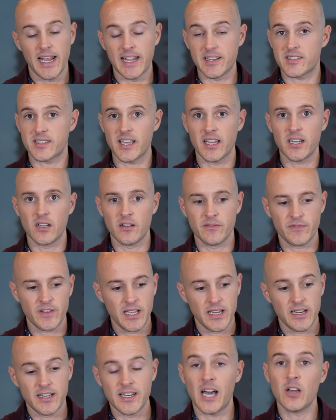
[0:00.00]
instead of
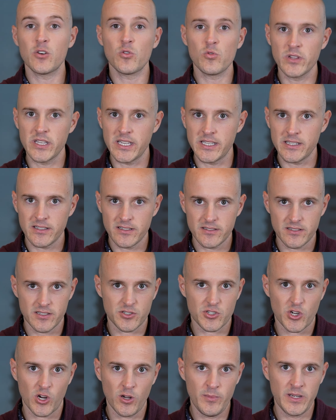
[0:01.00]
not only
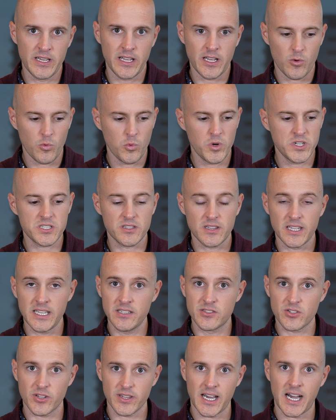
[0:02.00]
determining which
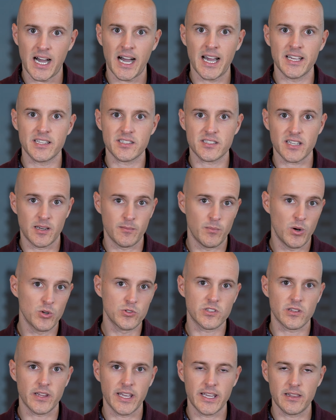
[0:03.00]
leads are the highest and
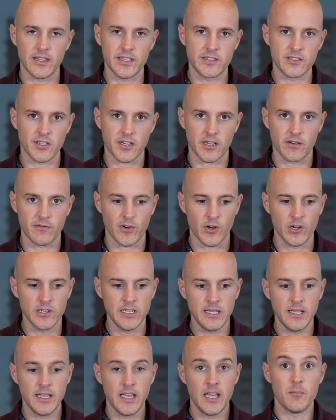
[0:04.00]
most likely to
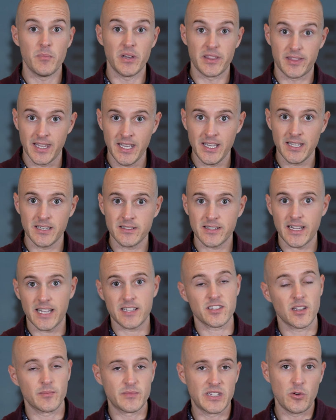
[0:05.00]
convert, but then,
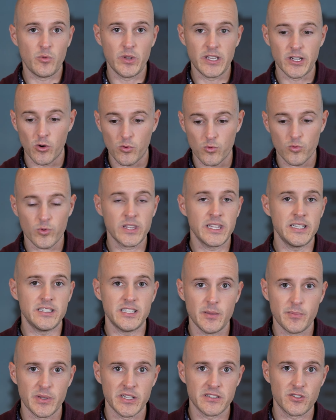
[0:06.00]
and something we go really
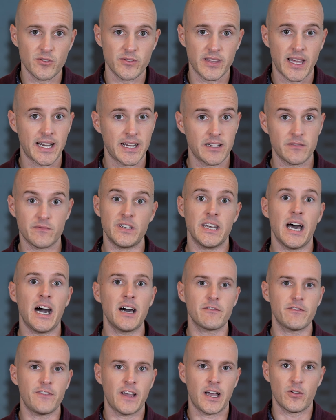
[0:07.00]
deep into that I have
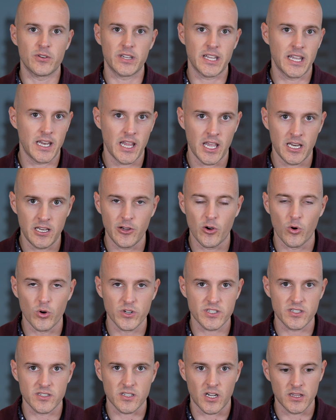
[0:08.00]
not found in any
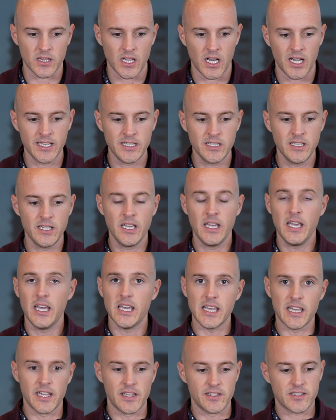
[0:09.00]
courses online,
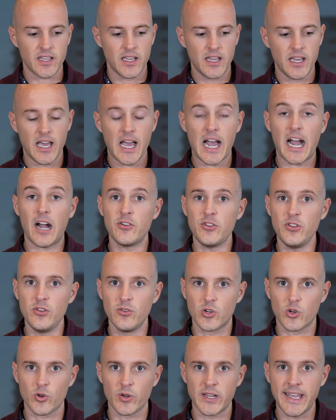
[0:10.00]
is how do you
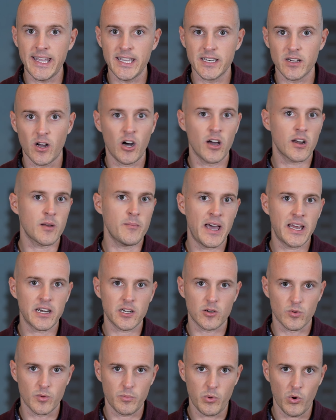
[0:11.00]
create
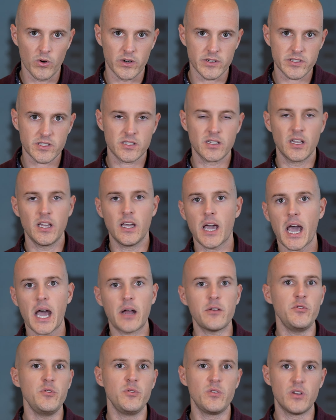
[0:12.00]
automatic reports? How
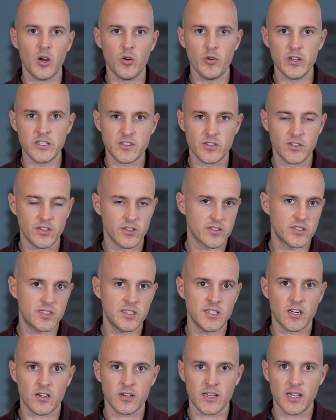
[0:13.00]
do you go into your
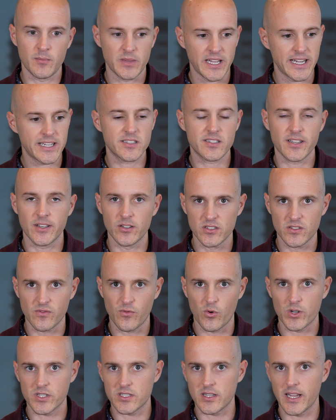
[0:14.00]
CRM like
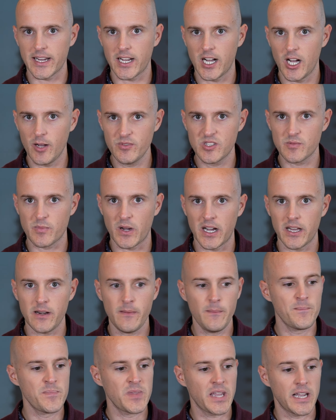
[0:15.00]
Salesforce, like HubSpot,
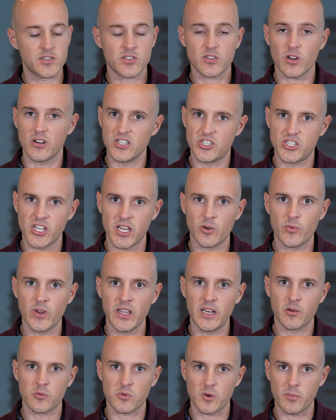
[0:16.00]
and start
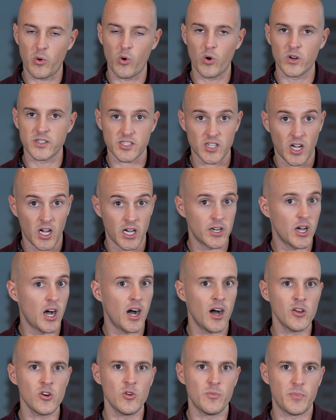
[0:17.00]
generating reports on
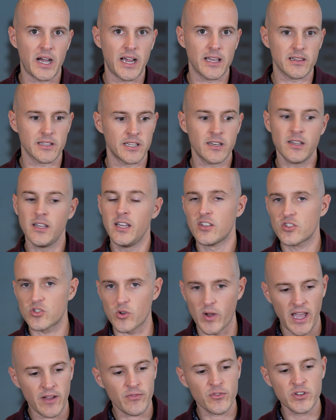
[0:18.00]
autopilot so
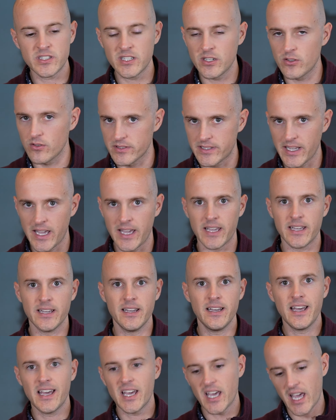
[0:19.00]
every single day,
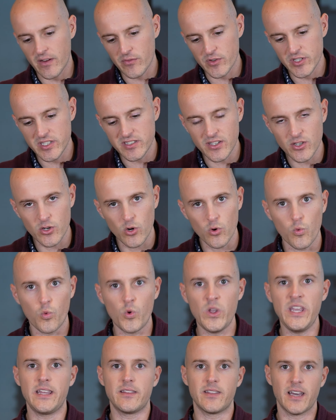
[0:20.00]
every single
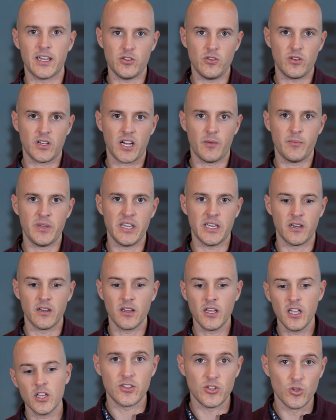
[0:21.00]
week that you come in,
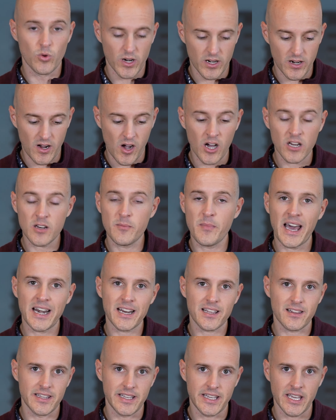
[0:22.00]
you are
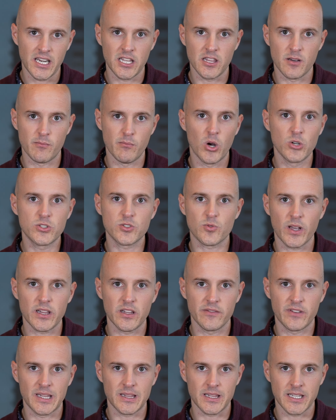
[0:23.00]
automatically getting the most
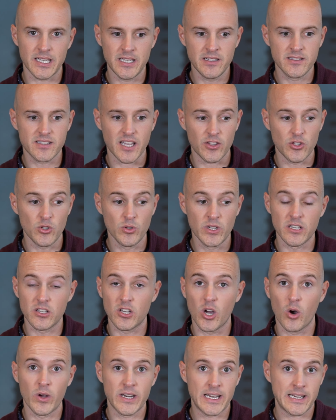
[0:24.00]
relevant leads that you can
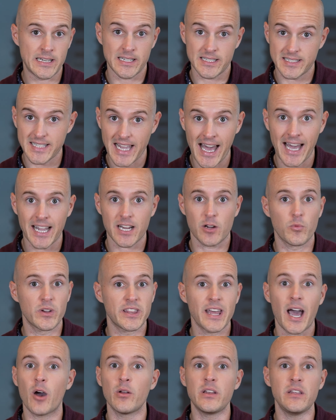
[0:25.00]
go in and attack
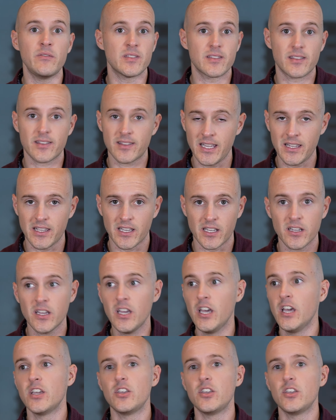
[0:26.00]
without even thinking.